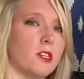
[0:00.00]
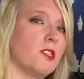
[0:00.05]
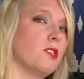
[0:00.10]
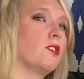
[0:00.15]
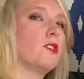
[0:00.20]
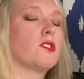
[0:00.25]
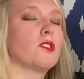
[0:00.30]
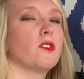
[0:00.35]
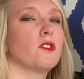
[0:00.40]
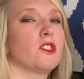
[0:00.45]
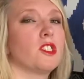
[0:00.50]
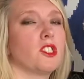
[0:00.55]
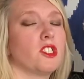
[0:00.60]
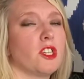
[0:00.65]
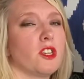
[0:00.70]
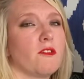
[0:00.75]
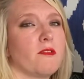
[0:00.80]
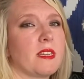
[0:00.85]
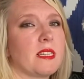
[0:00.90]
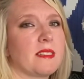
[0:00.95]
so the
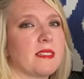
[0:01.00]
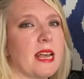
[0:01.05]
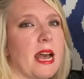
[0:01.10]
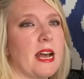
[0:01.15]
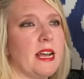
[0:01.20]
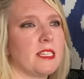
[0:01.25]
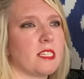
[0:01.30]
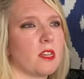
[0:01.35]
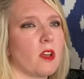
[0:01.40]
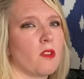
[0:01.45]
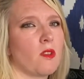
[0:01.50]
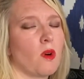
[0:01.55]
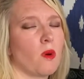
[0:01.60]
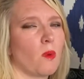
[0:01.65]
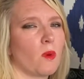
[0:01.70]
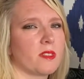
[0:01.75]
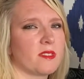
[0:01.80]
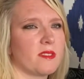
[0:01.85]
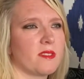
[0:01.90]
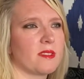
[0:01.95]
jury said, although it
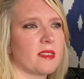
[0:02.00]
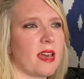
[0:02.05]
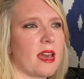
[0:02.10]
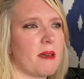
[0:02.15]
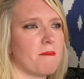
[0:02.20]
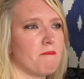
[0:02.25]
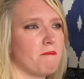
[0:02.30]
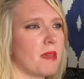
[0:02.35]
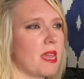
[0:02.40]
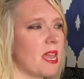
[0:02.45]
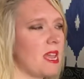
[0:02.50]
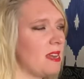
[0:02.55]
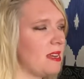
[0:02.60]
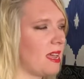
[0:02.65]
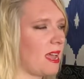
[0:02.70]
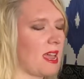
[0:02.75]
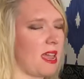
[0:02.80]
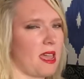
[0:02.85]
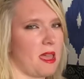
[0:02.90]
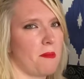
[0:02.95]
wasn't their main
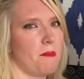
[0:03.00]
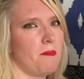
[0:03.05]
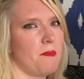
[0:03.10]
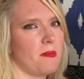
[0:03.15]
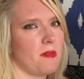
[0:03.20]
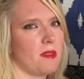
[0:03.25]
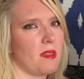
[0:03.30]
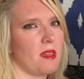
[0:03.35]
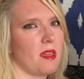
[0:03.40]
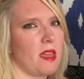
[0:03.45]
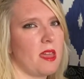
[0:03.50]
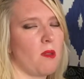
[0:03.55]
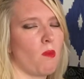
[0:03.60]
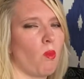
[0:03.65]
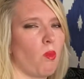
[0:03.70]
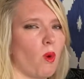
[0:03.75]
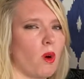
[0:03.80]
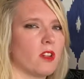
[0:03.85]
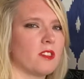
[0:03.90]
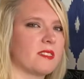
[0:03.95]
aim, it
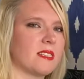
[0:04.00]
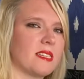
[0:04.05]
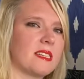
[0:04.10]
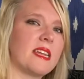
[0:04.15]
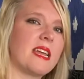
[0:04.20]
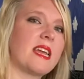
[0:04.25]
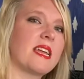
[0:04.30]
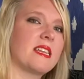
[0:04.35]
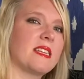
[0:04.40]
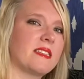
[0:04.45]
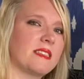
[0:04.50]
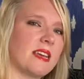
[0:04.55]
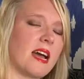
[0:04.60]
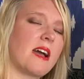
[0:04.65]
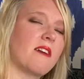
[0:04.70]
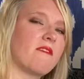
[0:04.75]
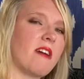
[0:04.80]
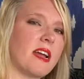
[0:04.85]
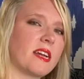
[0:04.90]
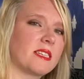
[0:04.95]
was an
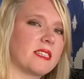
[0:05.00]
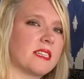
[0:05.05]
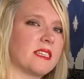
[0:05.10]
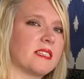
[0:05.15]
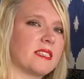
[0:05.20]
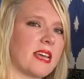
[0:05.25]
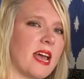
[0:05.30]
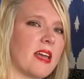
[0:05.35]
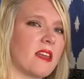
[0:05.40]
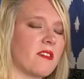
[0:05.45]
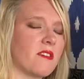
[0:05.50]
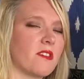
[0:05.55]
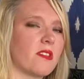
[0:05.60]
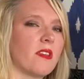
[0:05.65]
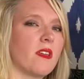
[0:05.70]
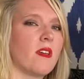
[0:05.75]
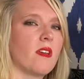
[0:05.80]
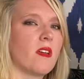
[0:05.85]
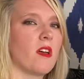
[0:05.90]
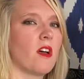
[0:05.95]
indirect intent
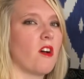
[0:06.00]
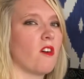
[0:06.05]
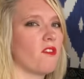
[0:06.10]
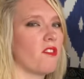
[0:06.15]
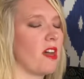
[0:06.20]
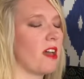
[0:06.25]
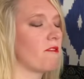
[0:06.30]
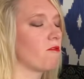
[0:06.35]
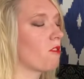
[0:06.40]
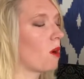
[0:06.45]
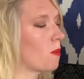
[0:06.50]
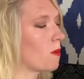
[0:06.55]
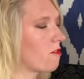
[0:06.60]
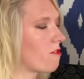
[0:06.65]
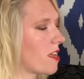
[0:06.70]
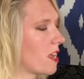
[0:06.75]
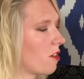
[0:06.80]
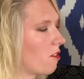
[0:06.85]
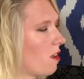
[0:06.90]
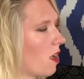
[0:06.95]
of their
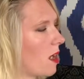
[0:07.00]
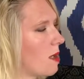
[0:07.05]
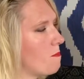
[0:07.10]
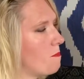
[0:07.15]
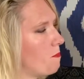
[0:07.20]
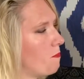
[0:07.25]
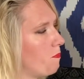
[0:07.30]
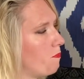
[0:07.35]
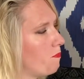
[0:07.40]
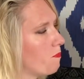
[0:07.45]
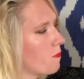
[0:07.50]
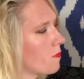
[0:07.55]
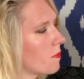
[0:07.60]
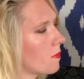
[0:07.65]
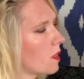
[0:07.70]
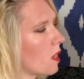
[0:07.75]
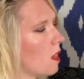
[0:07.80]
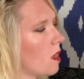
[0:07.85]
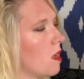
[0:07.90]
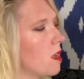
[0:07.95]
robbery crime.
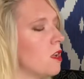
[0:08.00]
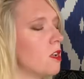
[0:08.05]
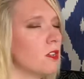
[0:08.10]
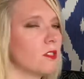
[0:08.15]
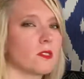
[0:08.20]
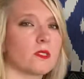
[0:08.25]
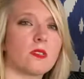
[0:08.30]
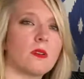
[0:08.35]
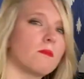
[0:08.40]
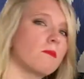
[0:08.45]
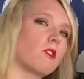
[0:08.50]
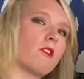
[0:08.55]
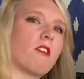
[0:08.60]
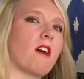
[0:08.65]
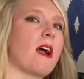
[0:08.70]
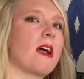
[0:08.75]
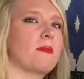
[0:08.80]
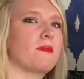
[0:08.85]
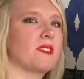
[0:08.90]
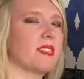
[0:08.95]
Some
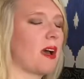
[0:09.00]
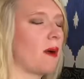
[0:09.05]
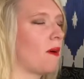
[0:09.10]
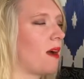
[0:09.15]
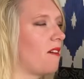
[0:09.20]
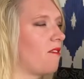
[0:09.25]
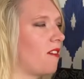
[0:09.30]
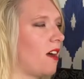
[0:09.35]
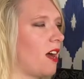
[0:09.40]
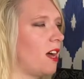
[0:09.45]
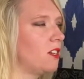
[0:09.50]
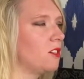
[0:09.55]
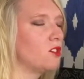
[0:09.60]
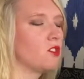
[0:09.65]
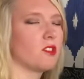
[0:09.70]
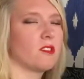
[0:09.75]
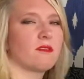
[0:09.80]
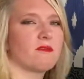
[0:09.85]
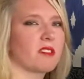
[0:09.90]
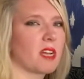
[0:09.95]
crimes, however,
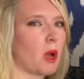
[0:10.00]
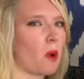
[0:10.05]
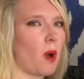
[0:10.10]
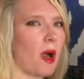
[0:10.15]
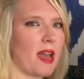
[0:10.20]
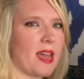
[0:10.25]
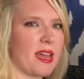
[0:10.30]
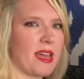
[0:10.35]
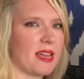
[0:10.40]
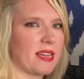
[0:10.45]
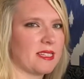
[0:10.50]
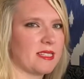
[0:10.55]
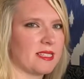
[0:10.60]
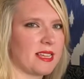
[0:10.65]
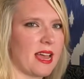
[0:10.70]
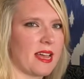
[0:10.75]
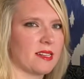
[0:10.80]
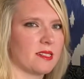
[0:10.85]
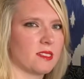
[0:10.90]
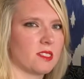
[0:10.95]
don't require
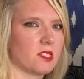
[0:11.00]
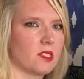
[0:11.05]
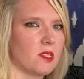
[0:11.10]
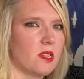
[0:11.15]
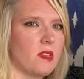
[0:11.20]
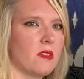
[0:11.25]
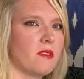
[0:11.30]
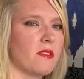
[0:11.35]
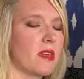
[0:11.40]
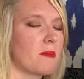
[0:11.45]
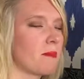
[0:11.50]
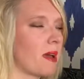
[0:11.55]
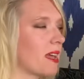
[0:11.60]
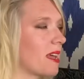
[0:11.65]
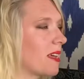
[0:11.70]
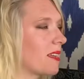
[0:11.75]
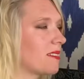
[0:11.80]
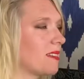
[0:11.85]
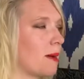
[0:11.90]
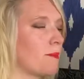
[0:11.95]
intent. They might
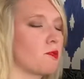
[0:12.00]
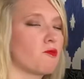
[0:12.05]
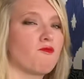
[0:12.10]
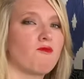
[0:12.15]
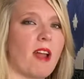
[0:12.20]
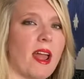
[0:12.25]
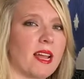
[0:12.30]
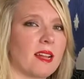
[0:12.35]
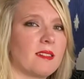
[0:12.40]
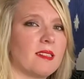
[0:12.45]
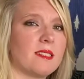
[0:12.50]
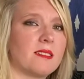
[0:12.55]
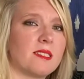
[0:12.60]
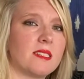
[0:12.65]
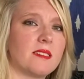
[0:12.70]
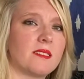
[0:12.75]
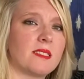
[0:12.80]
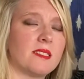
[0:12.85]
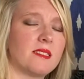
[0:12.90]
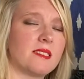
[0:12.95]
accept
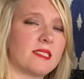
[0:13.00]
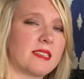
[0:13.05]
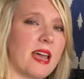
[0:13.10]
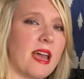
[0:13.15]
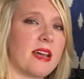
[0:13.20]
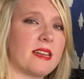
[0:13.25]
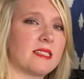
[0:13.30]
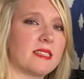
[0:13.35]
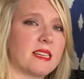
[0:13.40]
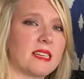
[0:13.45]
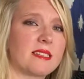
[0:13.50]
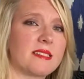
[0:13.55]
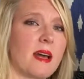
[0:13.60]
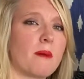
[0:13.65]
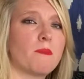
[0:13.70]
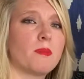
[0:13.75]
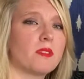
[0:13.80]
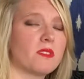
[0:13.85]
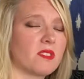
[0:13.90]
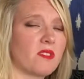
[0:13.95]
recklessness instead, and
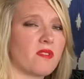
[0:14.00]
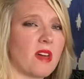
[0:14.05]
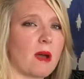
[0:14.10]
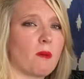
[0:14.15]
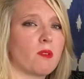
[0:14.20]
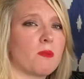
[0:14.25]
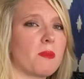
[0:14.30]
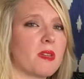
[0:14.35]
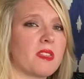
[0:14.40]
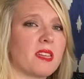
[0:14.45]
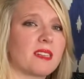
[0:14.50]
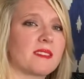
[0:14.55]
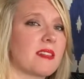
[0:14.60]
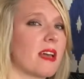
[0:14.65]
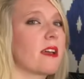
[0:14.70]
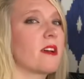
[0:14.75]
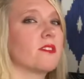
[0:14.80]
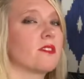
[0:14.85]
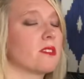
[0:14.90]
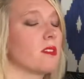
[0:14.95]
examples of that would be things
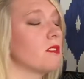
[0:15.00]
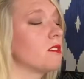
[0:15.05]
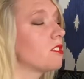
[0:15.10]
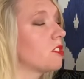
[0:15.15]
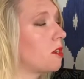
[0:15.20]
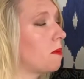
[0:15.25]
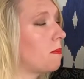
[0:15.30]
like assault or